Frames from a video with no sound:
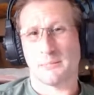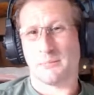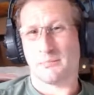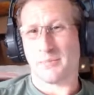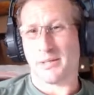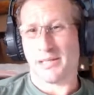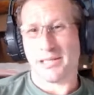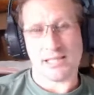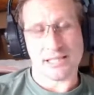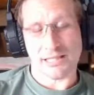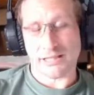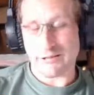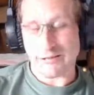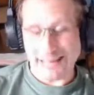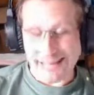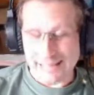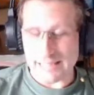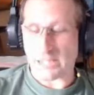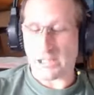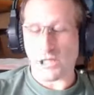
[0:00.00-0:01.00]
because there
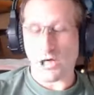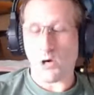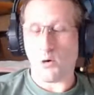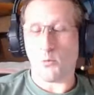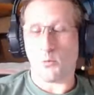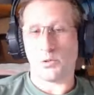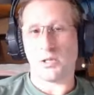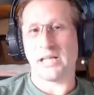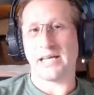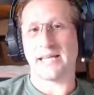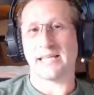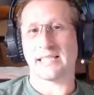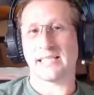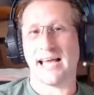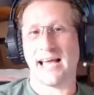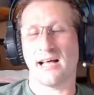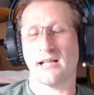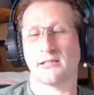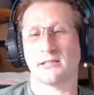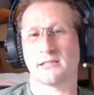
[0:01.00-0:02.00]
is no place
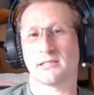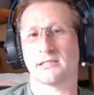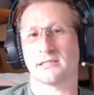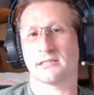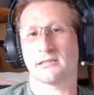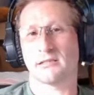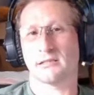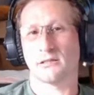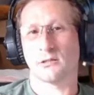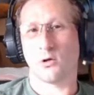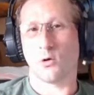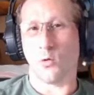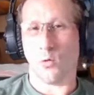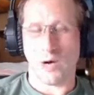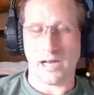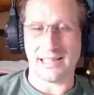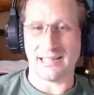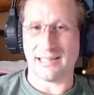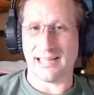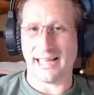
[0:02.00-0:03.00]
else
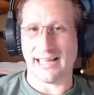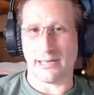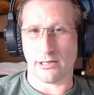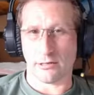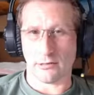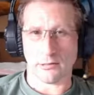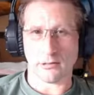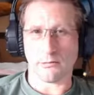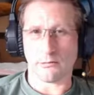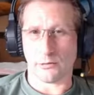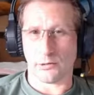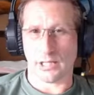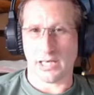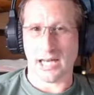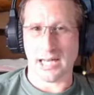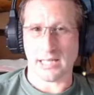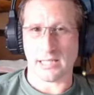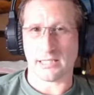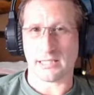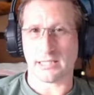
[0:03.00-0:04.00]
quite like Earth for
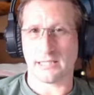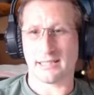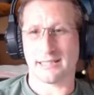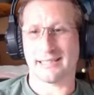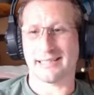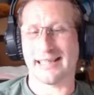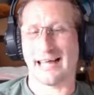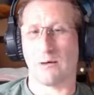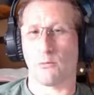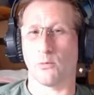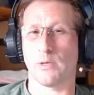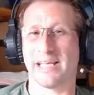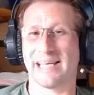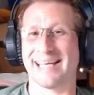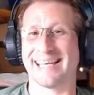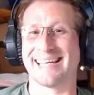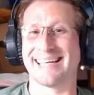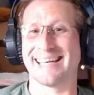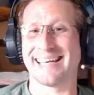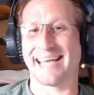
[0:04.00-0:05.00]
us that we
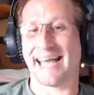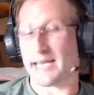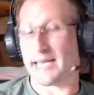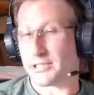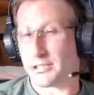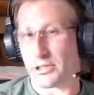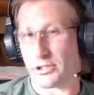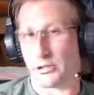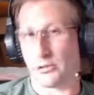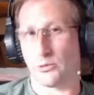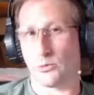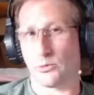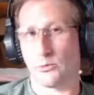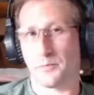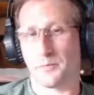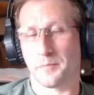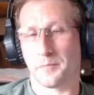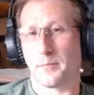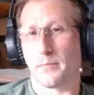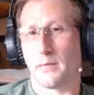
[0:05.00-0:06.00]
can get to.
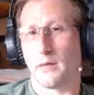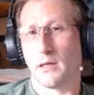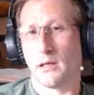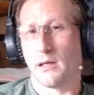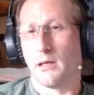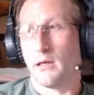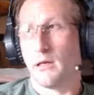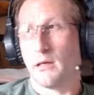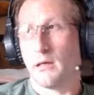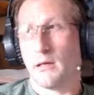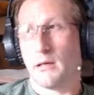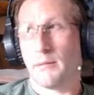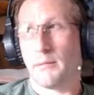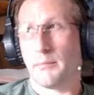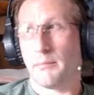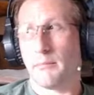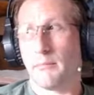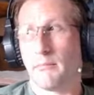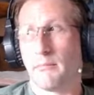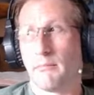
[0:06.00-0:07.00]

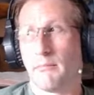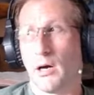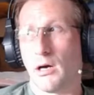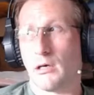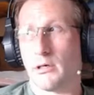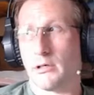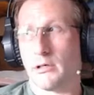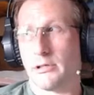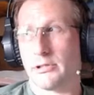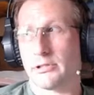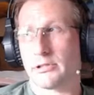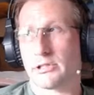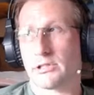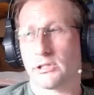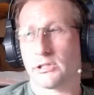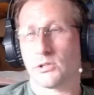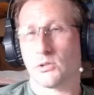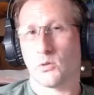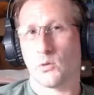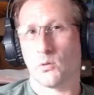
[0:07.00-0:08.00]

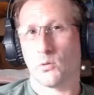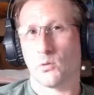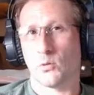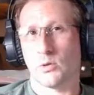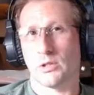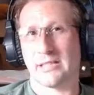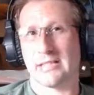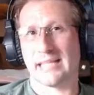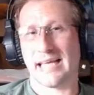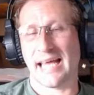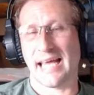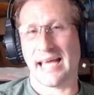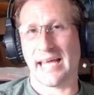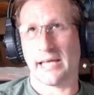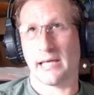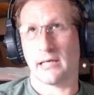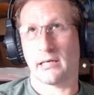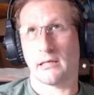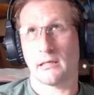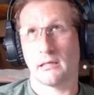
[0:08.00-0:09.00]
Mars would
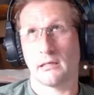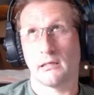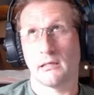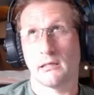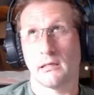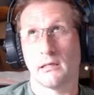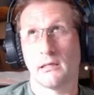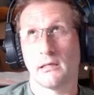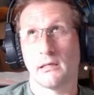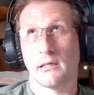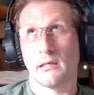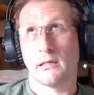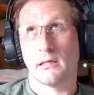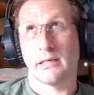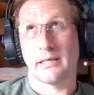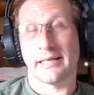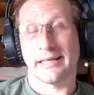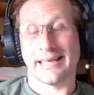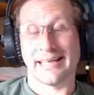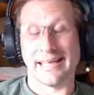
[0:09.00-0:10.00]
take,
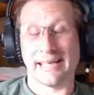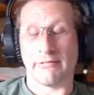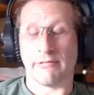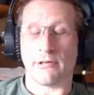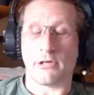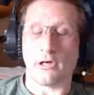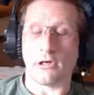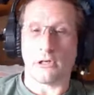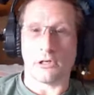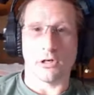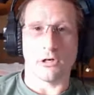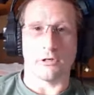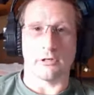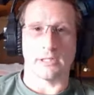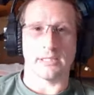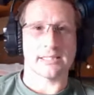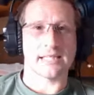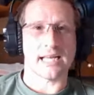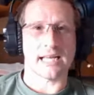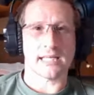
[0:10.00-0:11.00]
given our
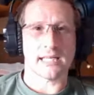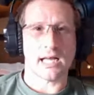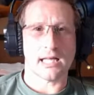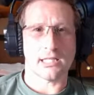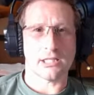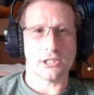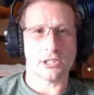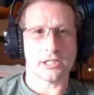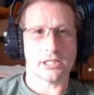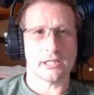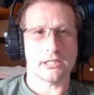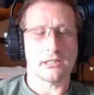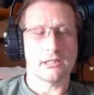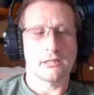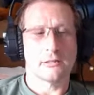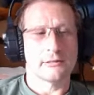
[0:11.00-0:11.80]
current technology,